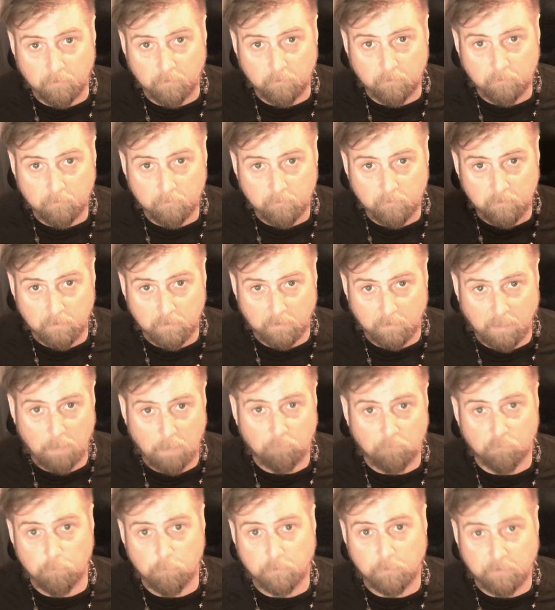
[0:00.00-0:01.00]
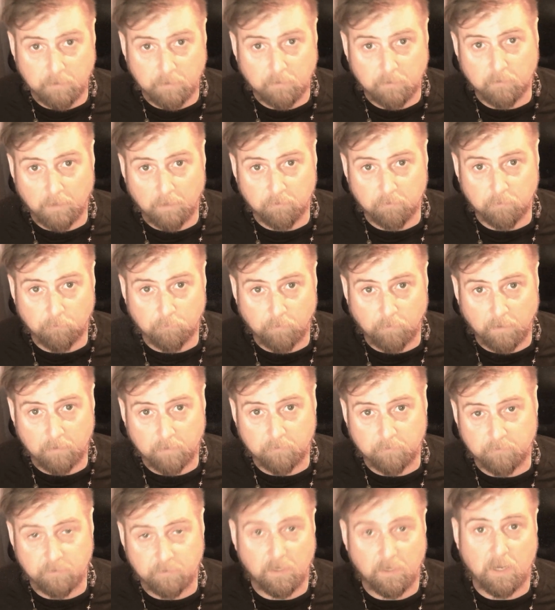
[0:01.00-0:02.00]
It came from a
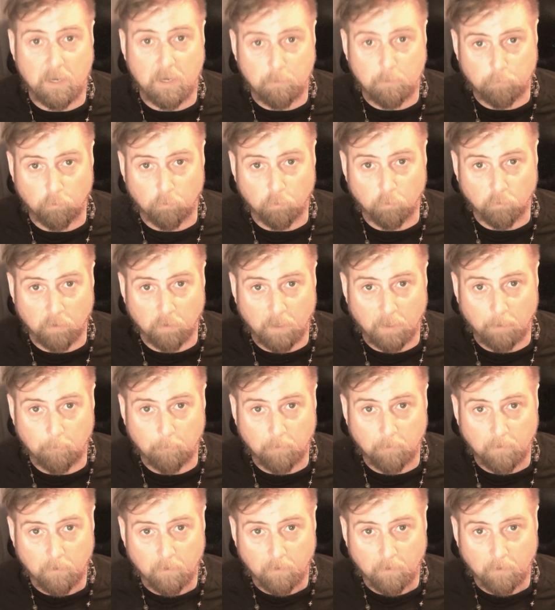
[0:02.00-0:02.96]
declassified CIA program